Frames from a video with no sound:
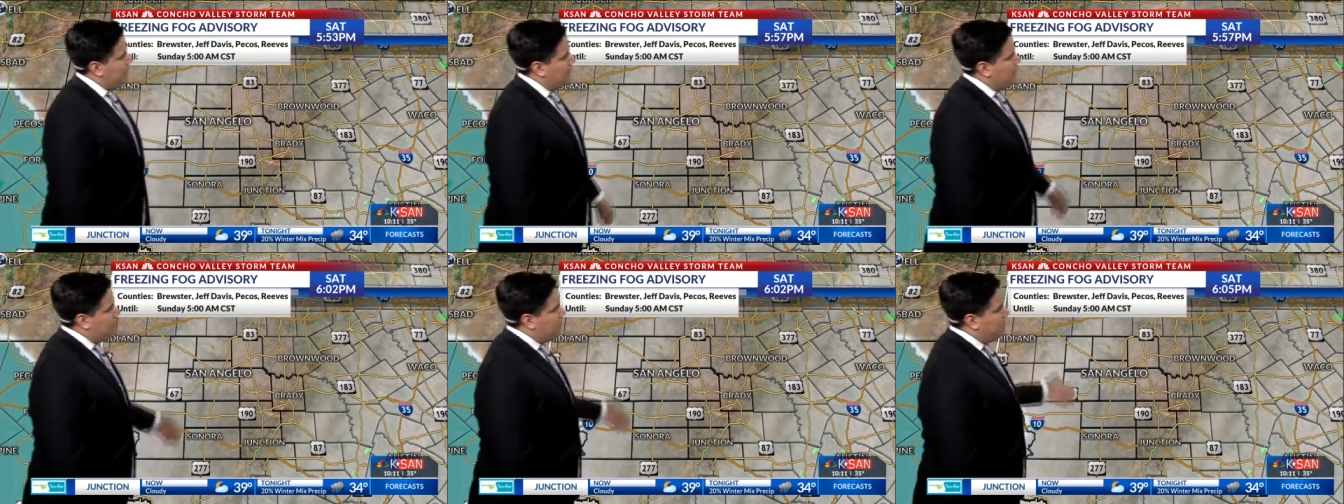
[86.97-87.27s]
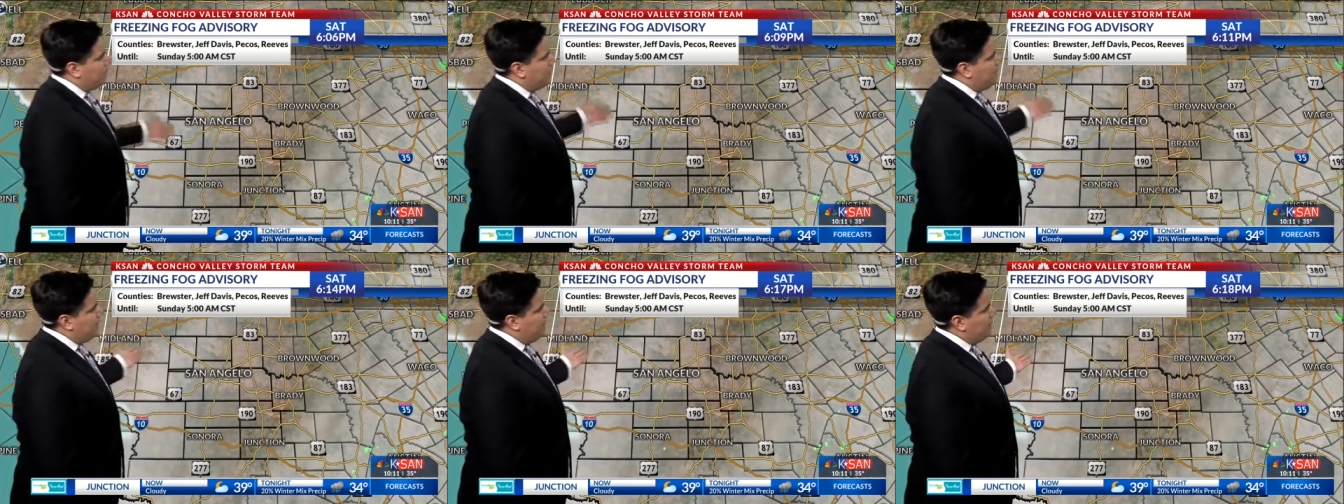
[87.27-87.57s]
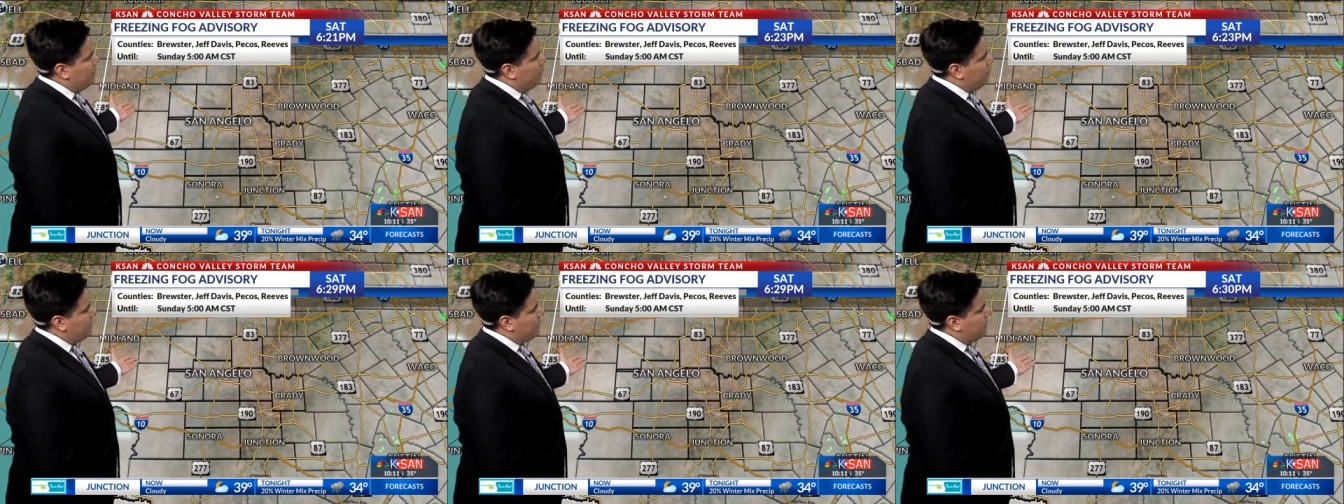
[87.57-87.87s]
and I know they were
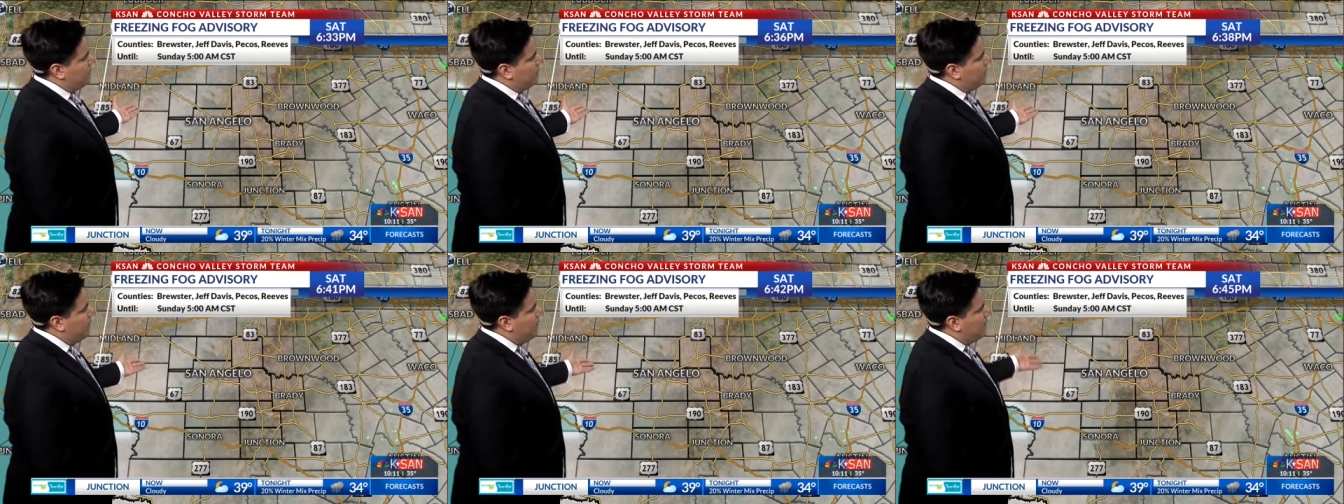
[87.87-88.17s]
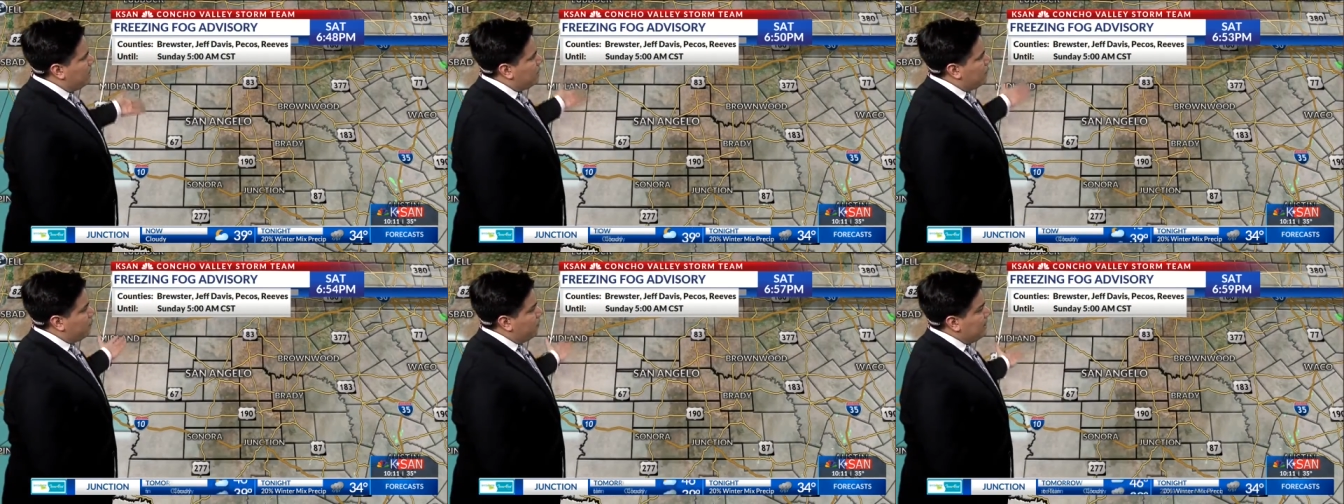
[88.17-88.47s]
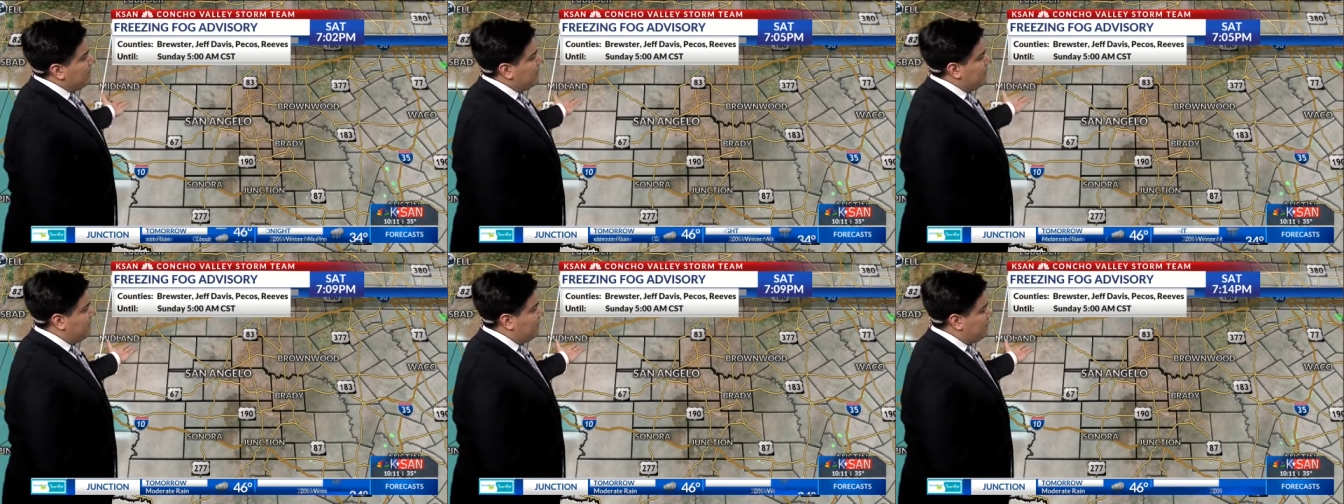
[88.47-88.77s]
dealing with some
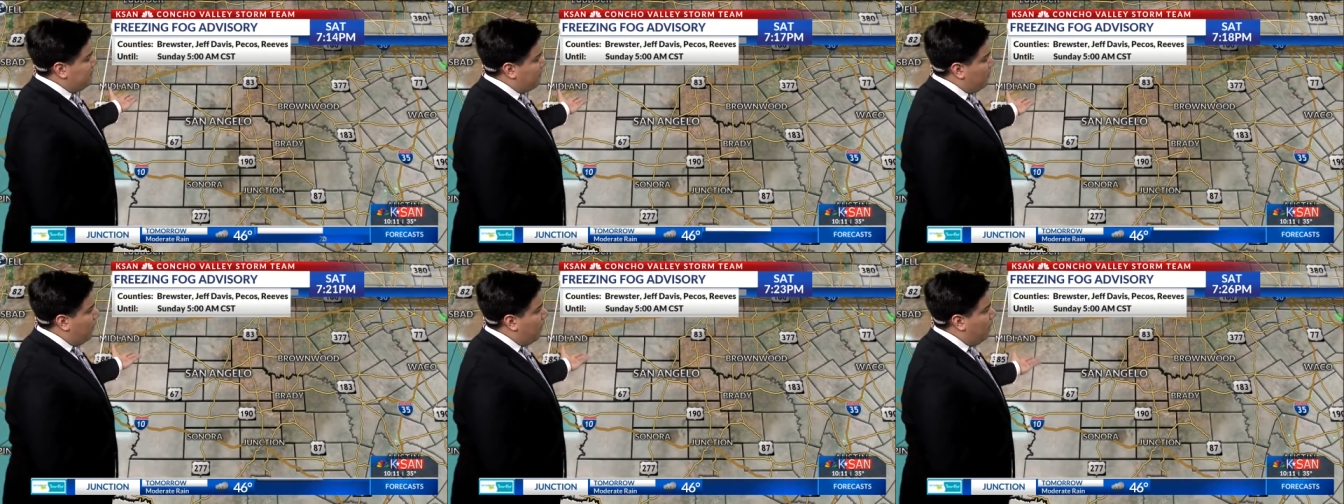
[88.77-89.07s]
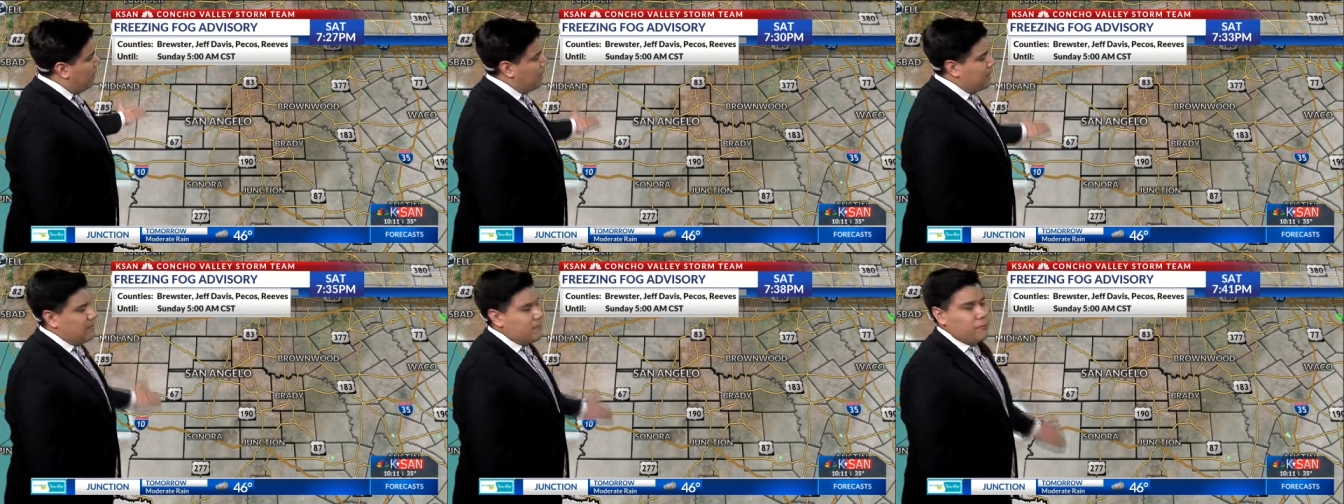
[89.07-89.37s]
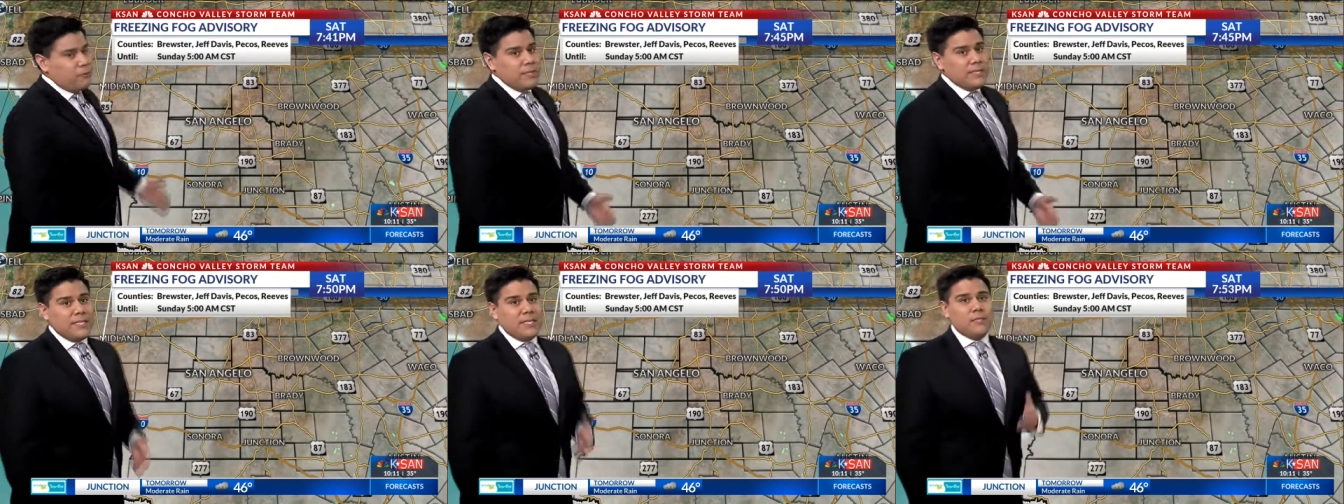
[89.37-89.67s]
freezing fog
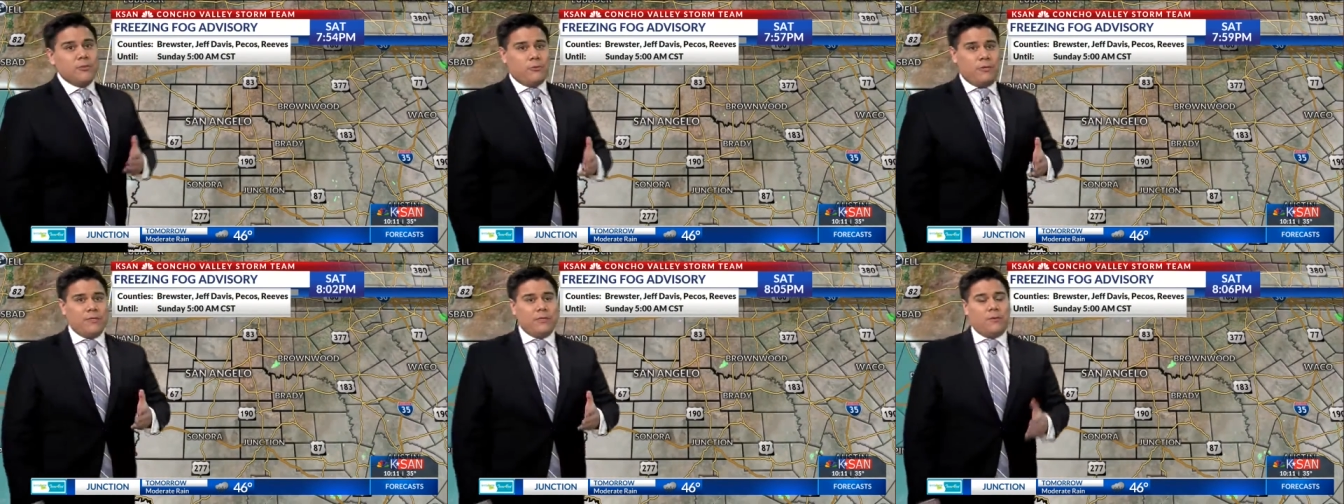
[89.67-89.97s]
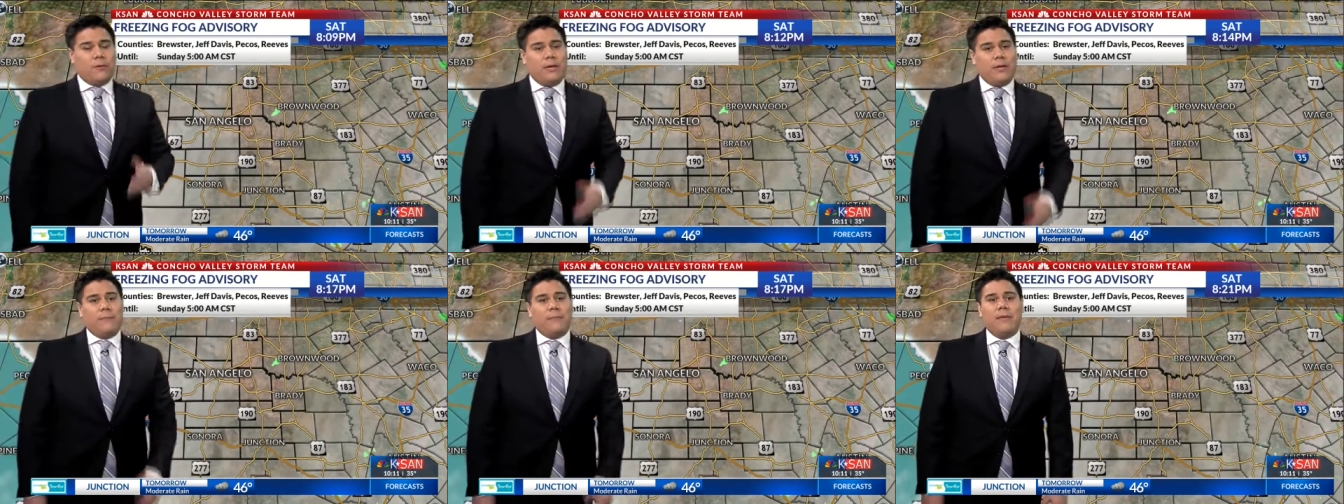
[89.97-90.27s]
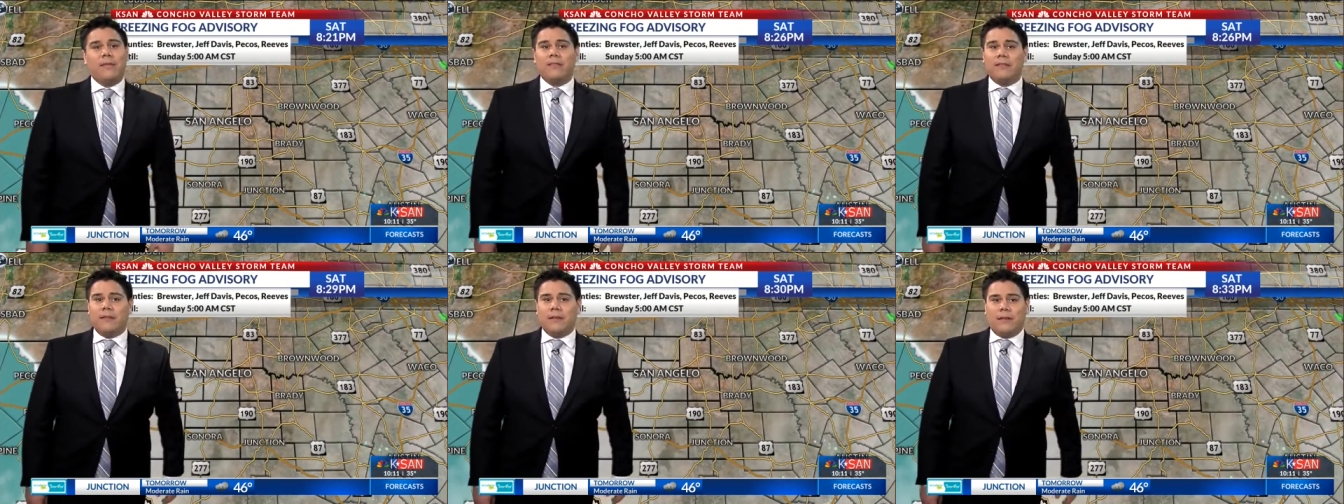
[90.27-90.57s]
and freezing drizzle
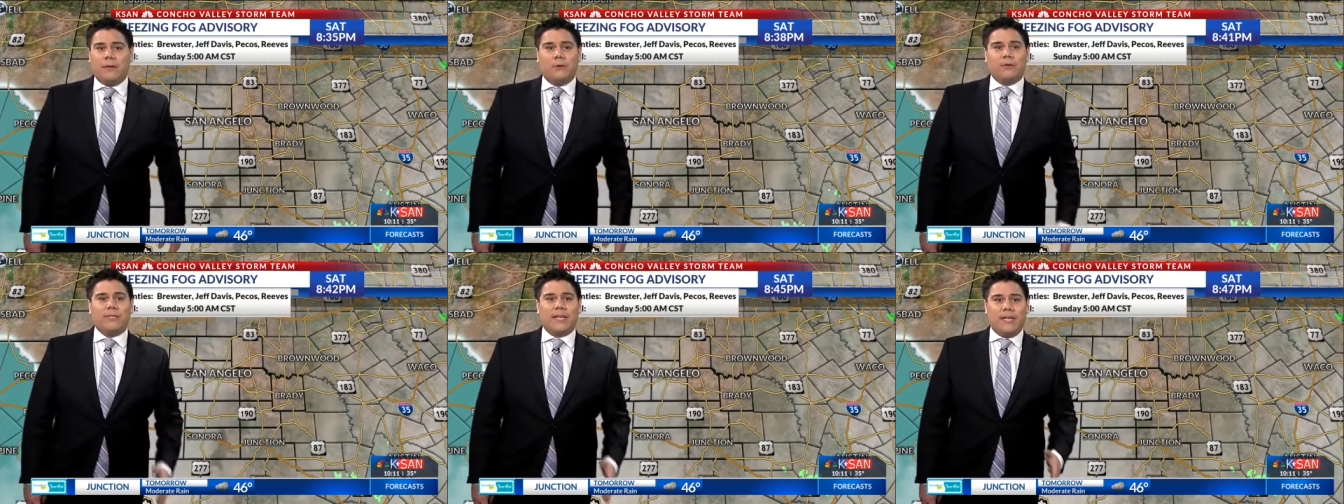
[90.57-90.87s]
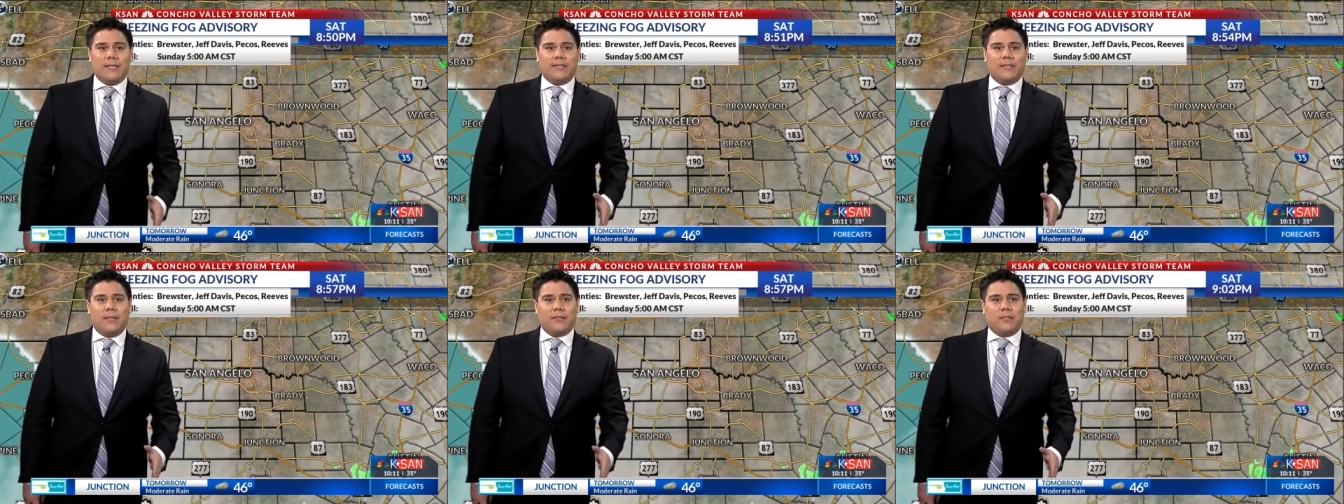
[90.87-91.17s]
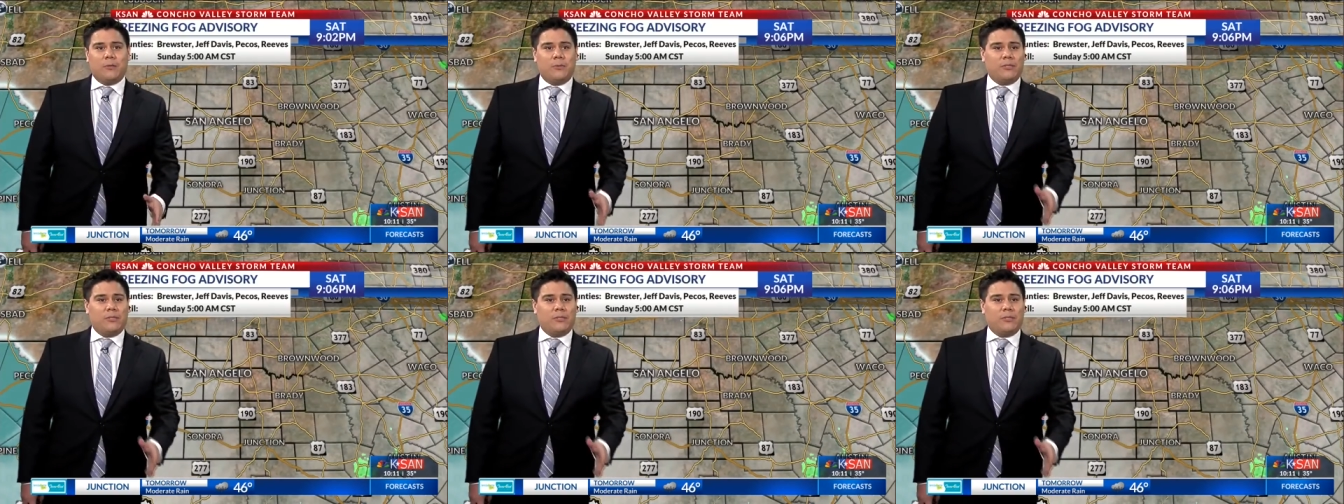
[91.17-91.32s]
in Midland and Odessa,